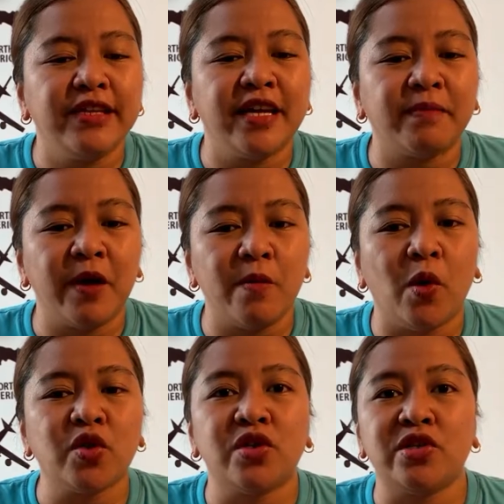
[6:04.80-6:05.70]
like my
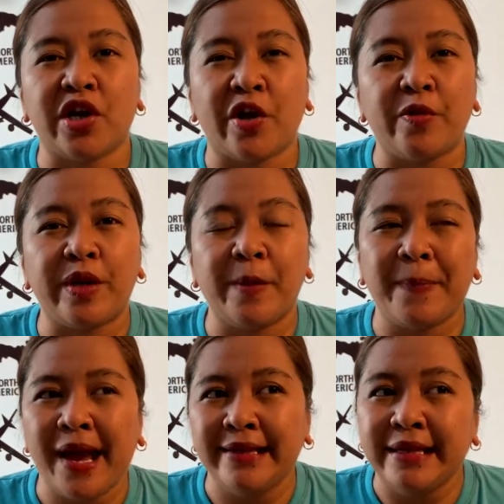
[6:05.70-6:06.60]
emotions are already
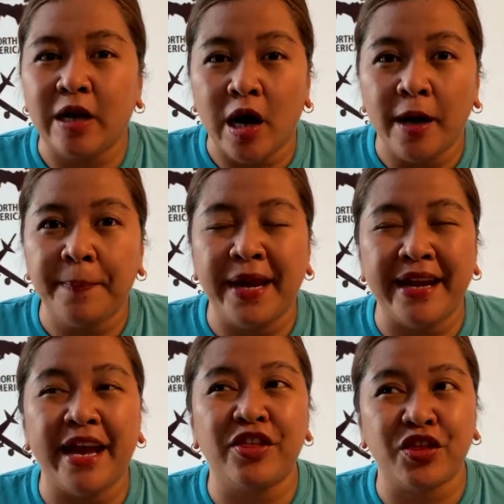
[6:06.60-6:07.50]
piling up and
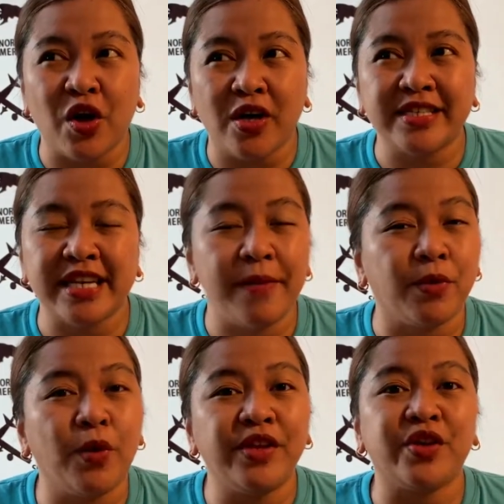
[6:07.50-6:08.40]
I thought I'm
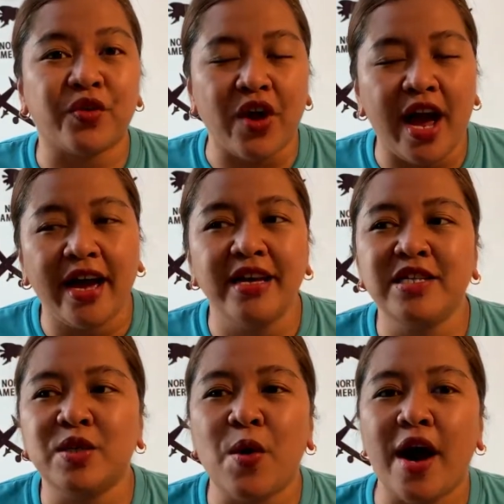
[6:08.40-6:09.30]
going to cry,
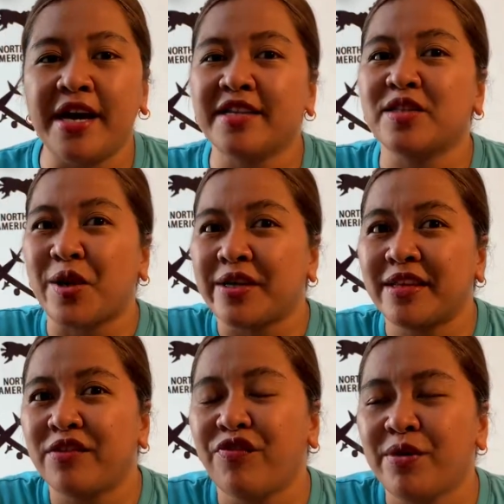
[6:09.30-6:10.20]
so I
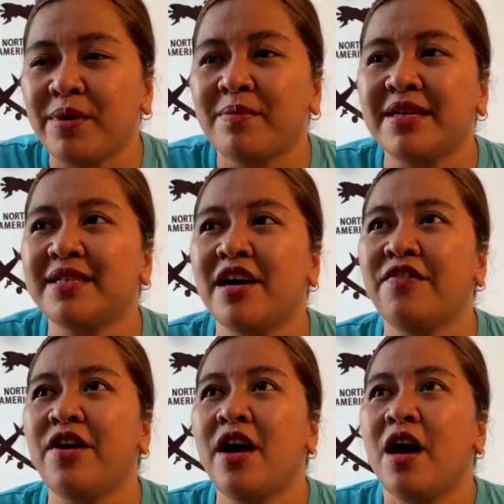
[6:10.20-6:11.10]
started filming
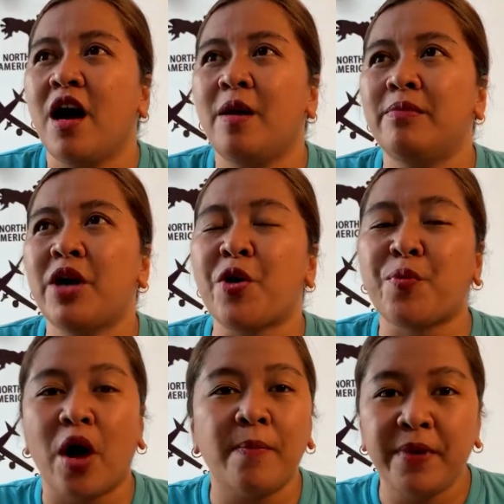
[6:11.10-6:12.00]
myself.
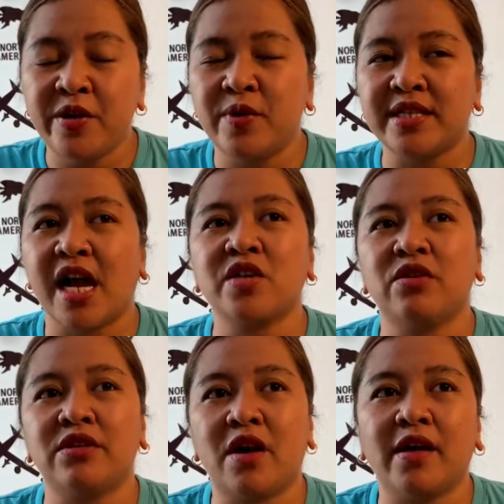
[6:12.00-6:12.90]
Robin was
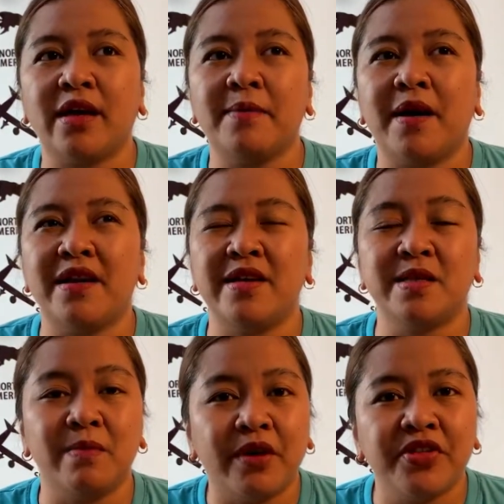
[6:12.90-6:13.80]
actually talking about his
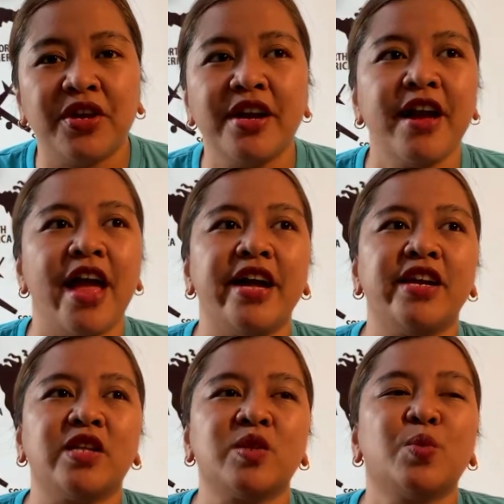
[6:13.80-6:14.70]
mother and
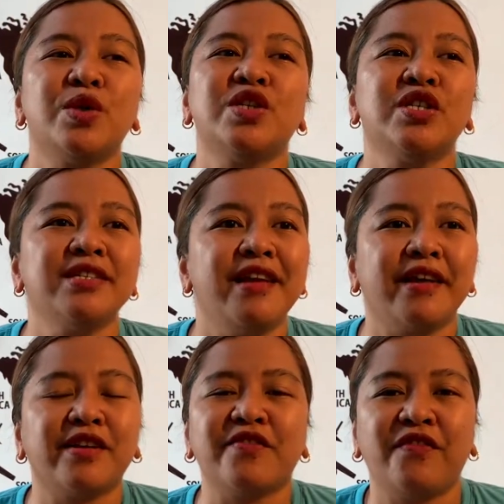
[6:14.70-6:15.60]
it was just
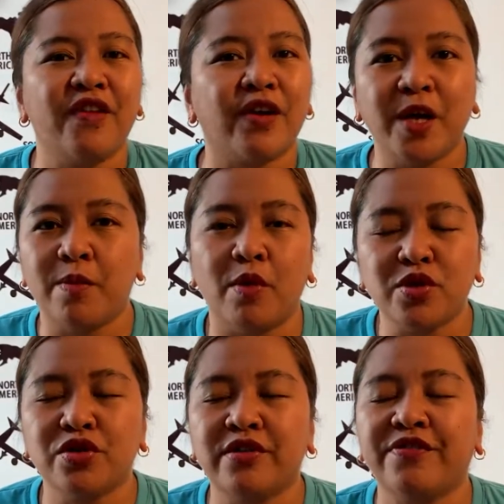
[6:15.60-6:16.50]
like very
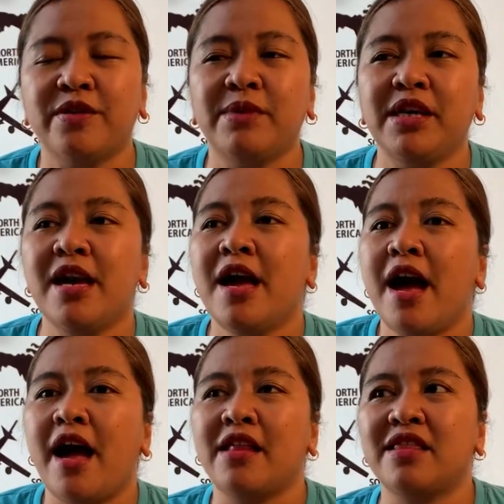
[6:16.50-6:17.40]
emotional for me
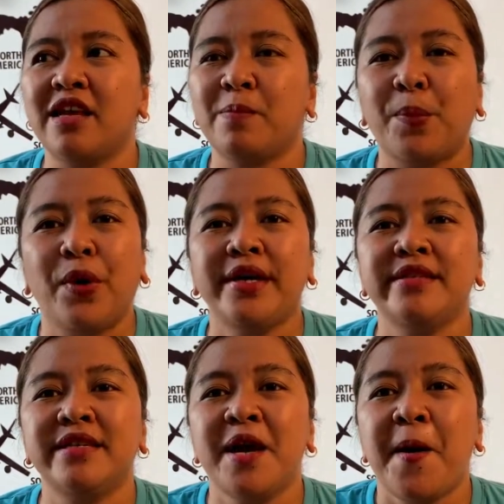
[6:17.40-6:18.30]
at that
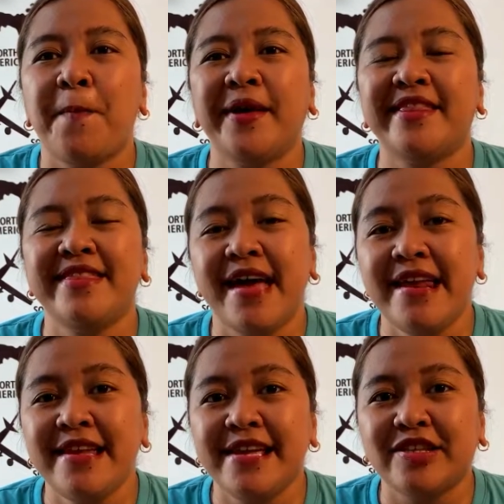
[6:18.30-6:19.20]
point. But
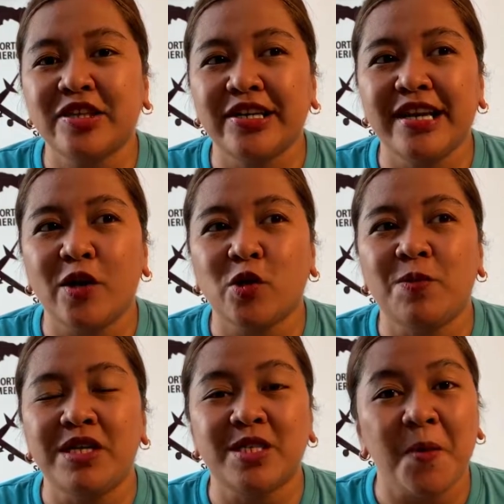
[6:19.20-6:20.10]
then it turned out to
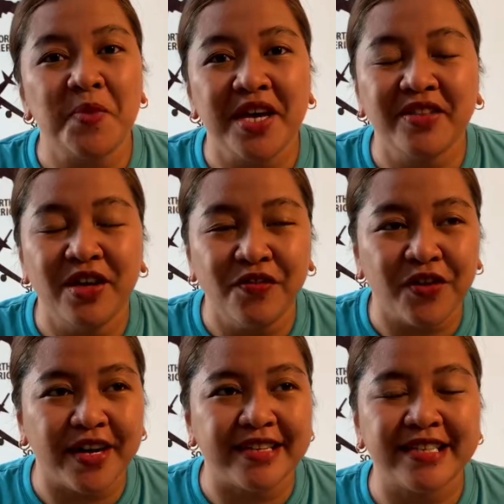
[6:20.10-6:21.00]
be something
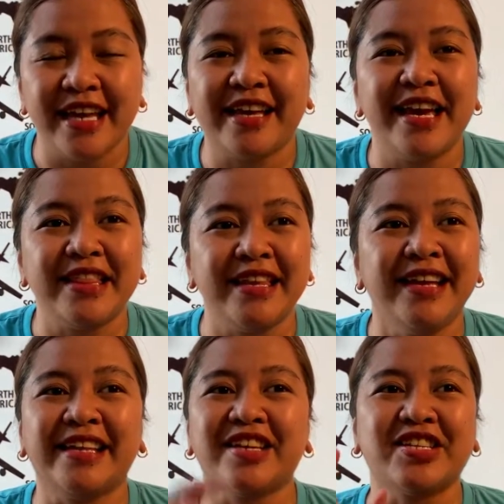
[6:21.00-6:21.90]
different. Like
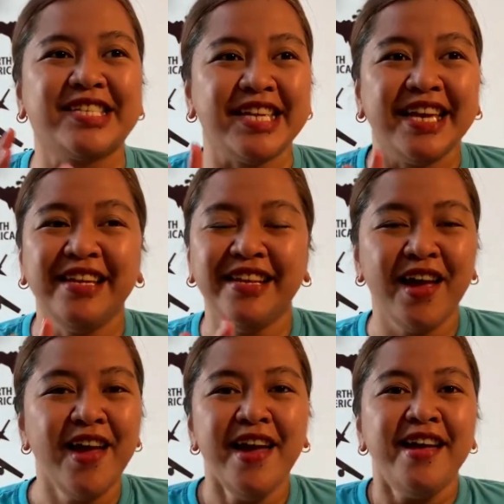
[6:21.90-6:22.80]
the scene
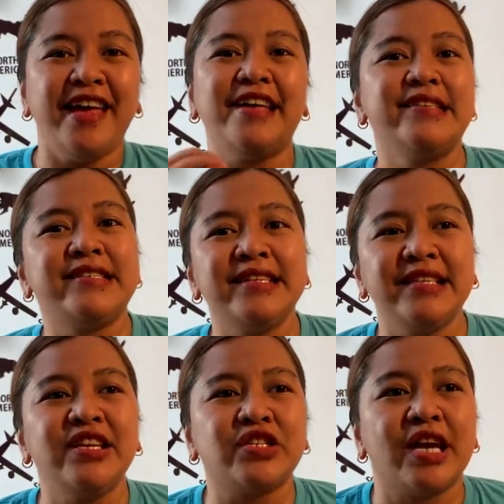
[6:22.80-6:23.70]

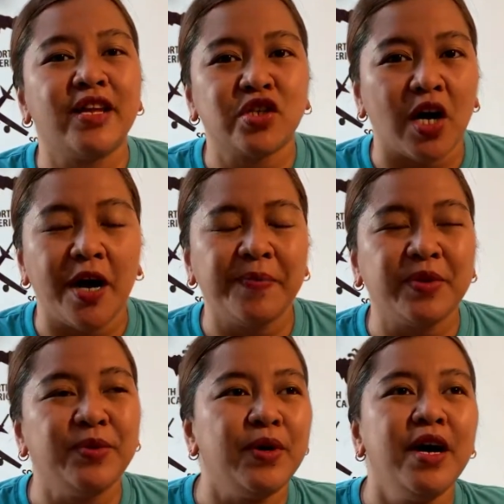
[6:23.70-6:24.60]
instantly changed up
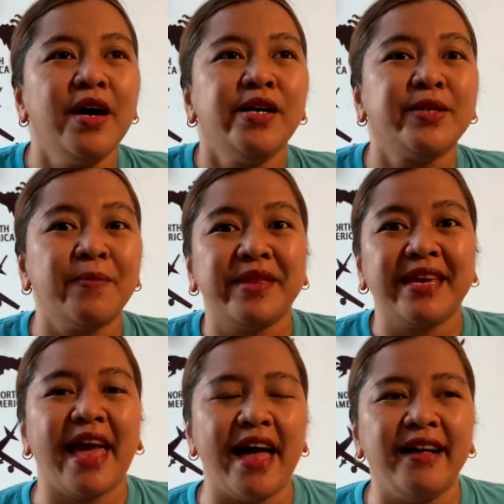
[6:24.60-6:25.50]
to
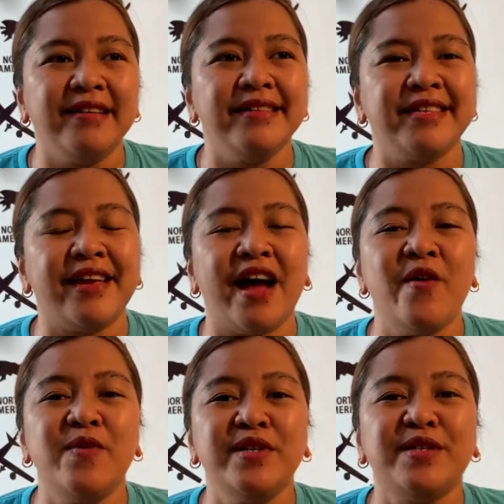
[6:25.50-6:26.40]
something else and I
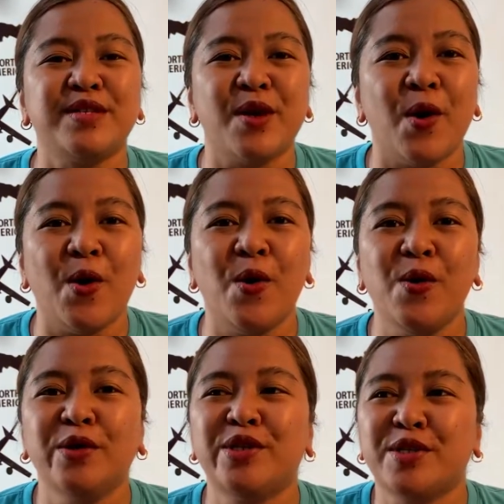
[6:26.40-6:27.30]
was
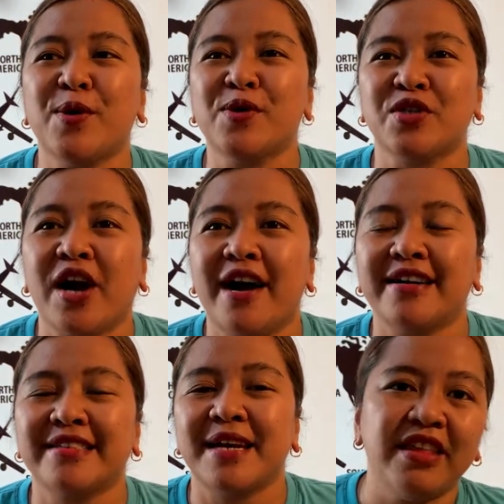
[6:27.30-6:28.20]
so
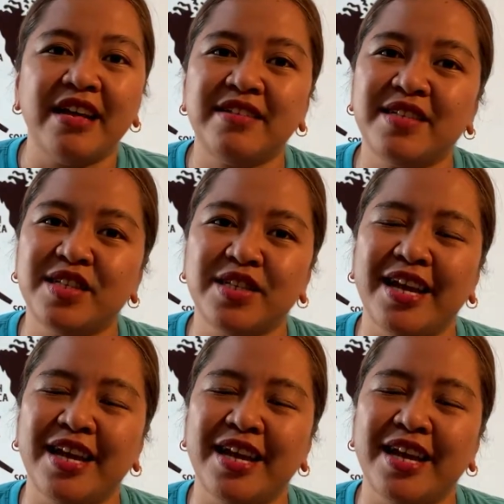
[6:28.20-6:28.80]
shocked. That's